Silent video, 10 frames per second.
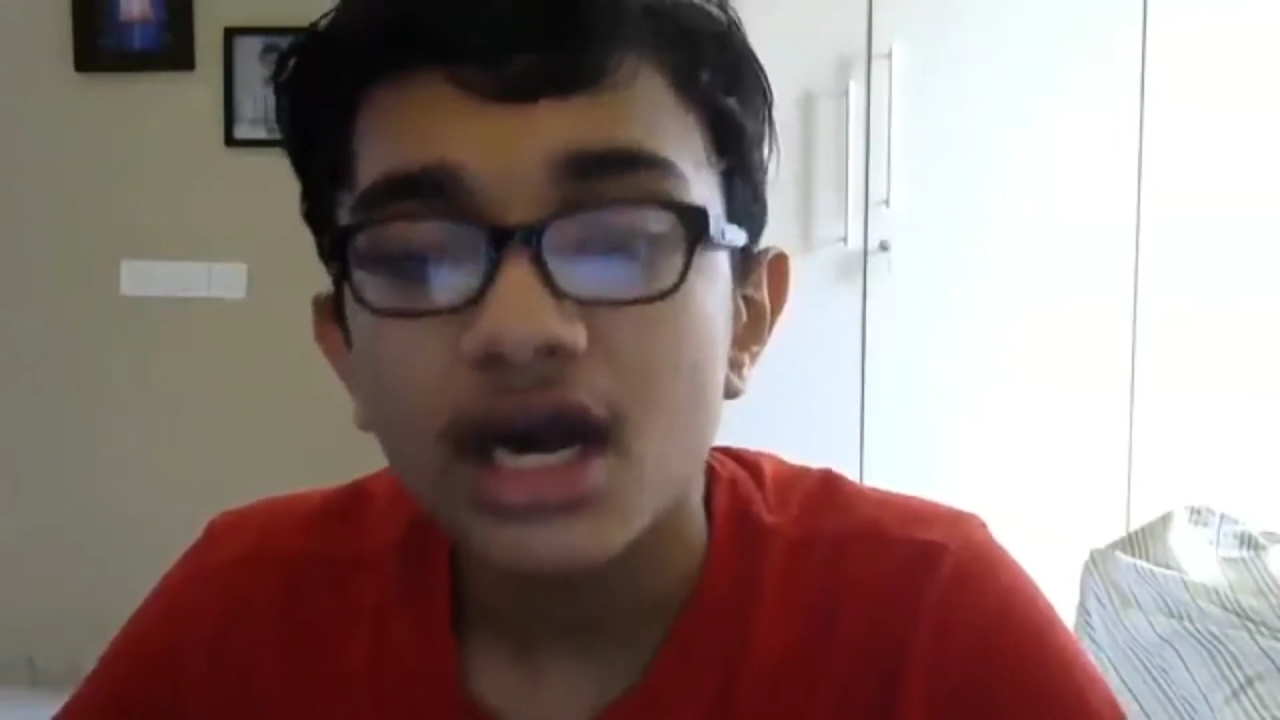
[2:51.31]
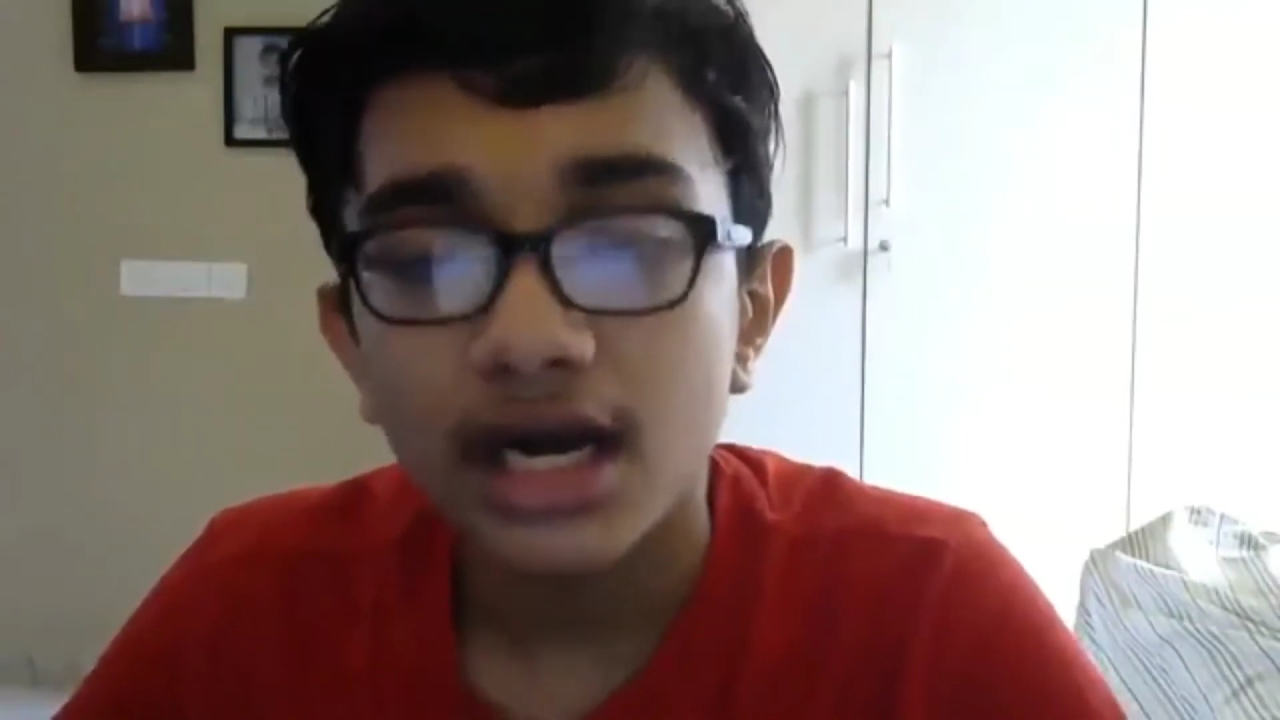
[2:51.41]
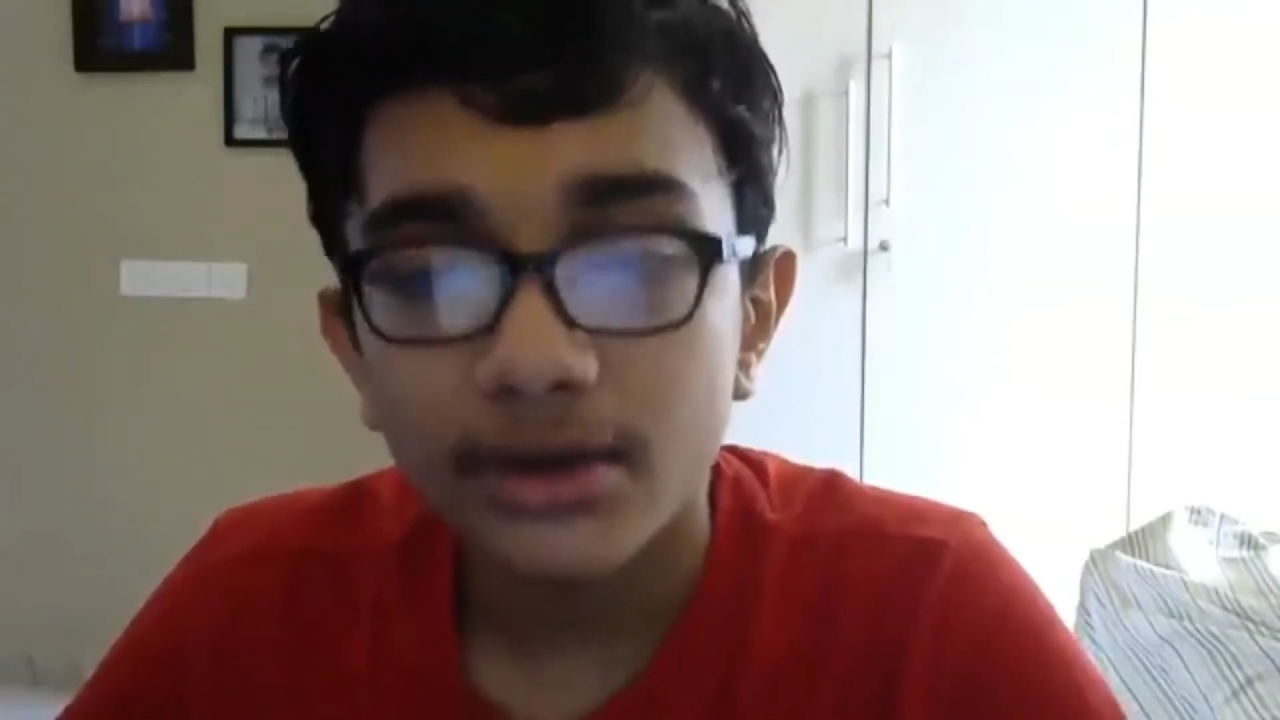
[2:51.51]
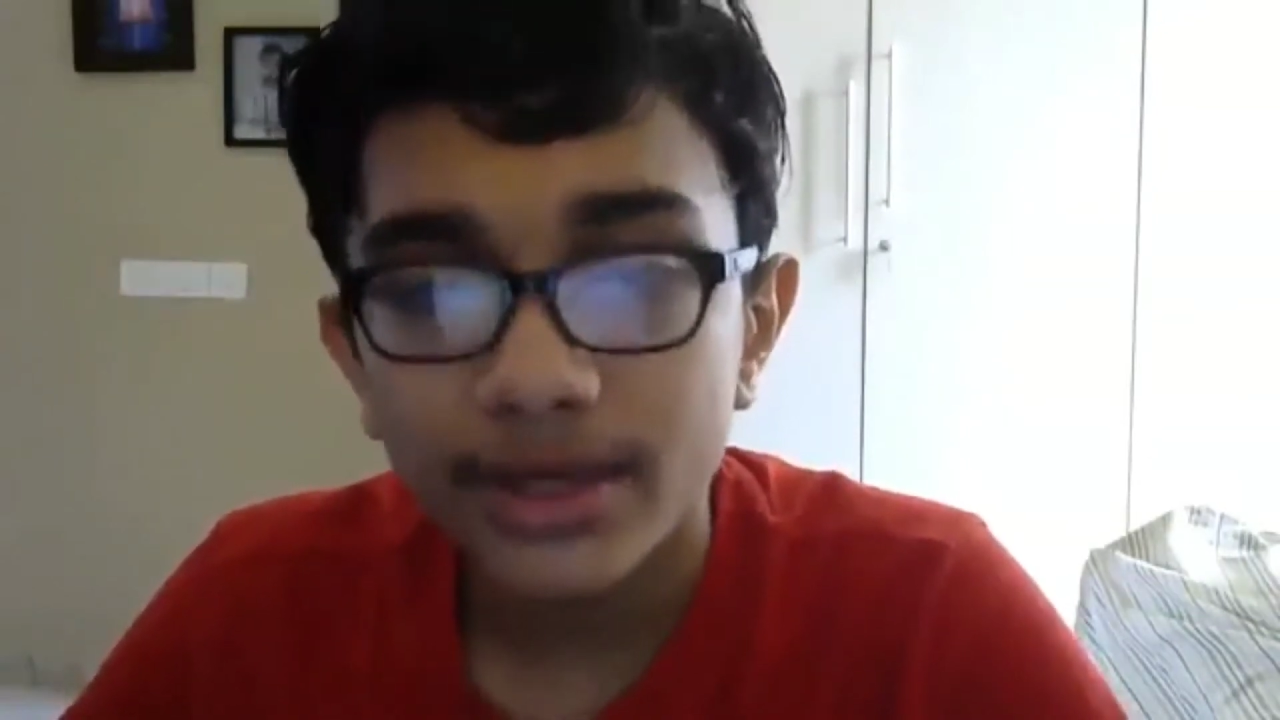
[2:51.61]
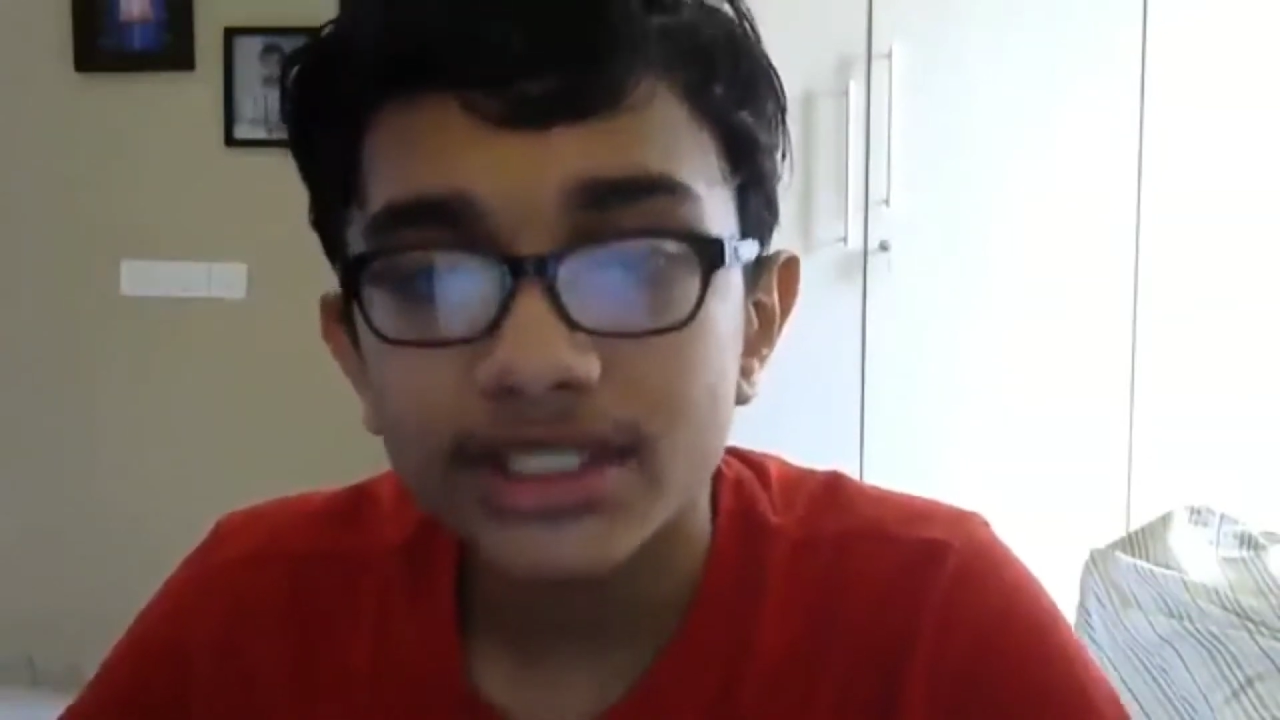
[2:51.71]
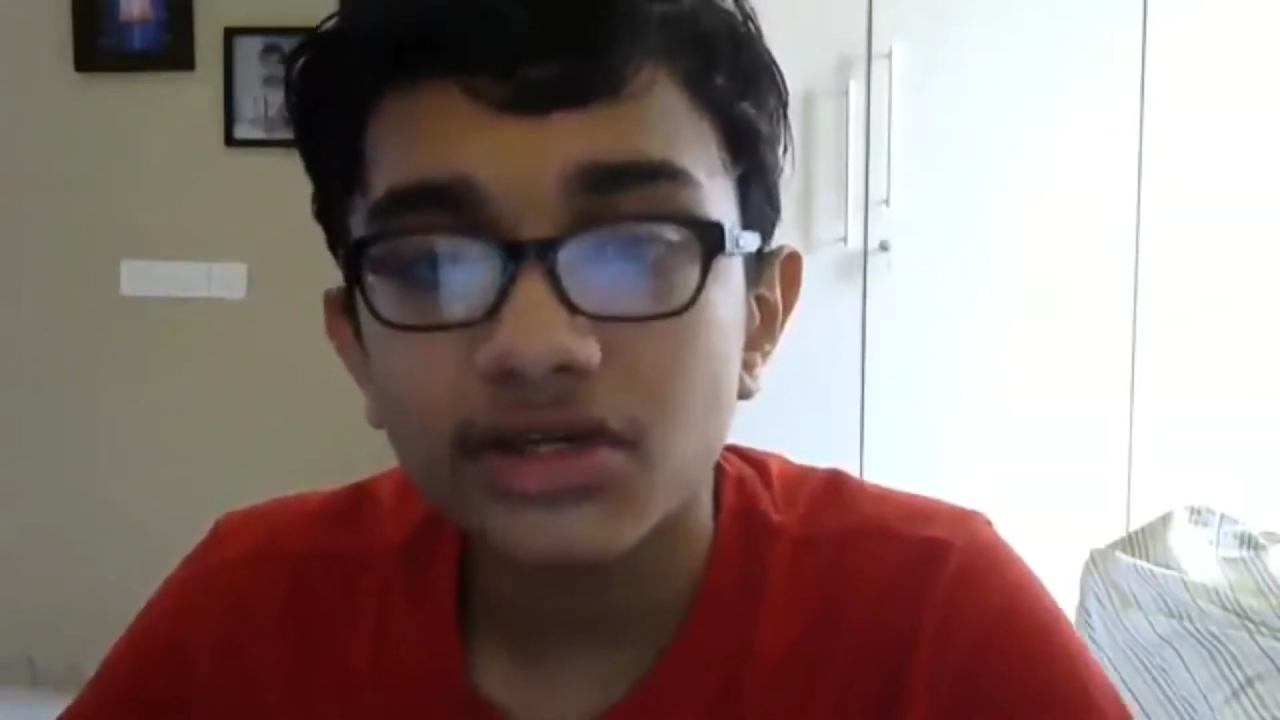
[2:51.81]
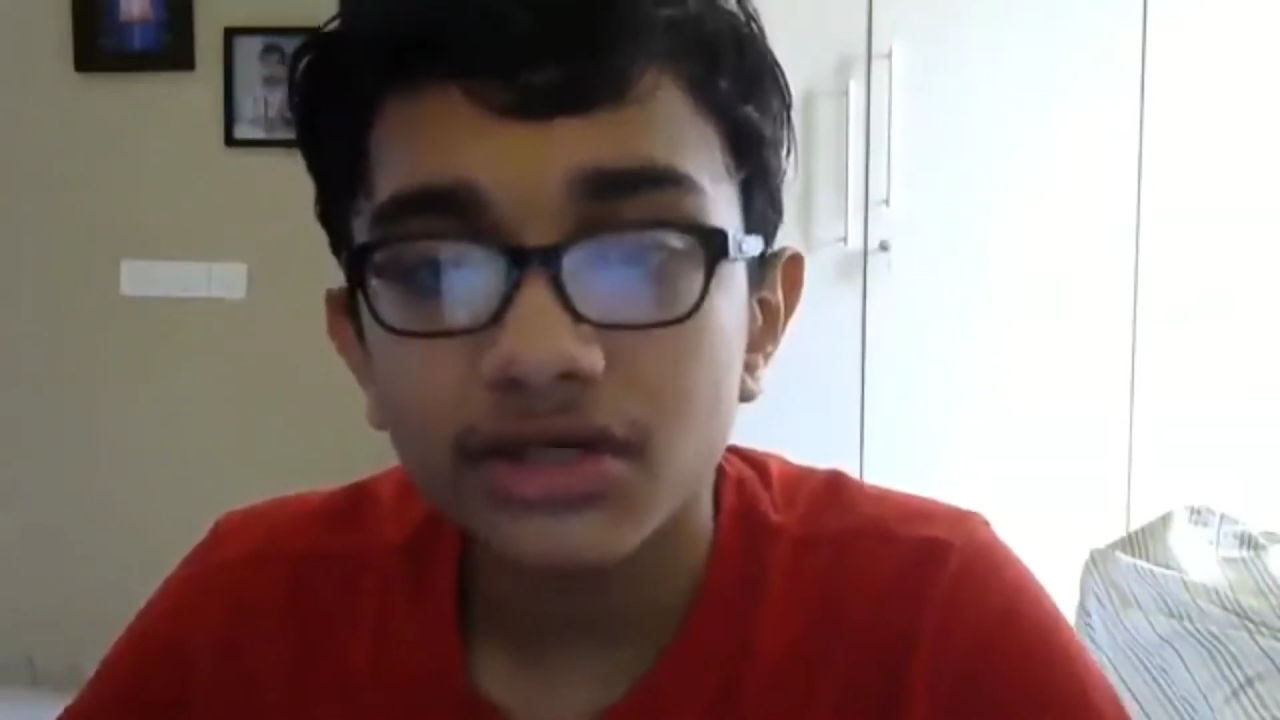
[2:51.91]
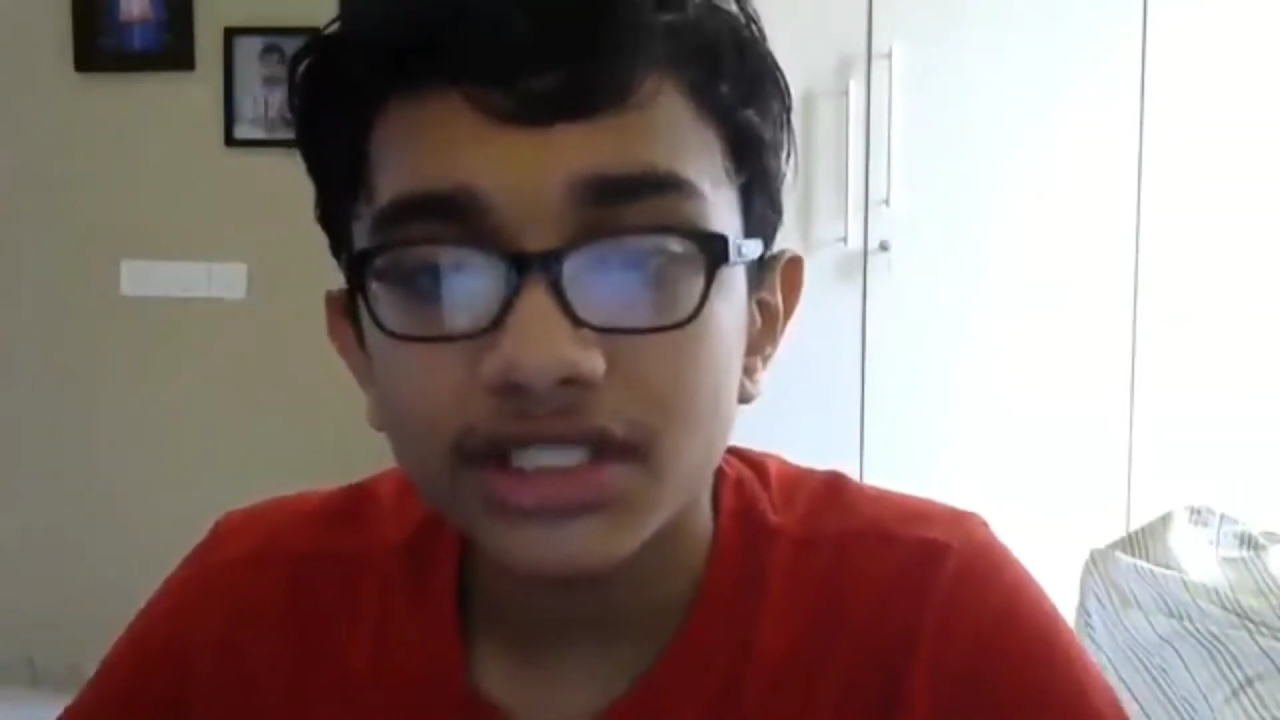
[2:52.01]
otherwise known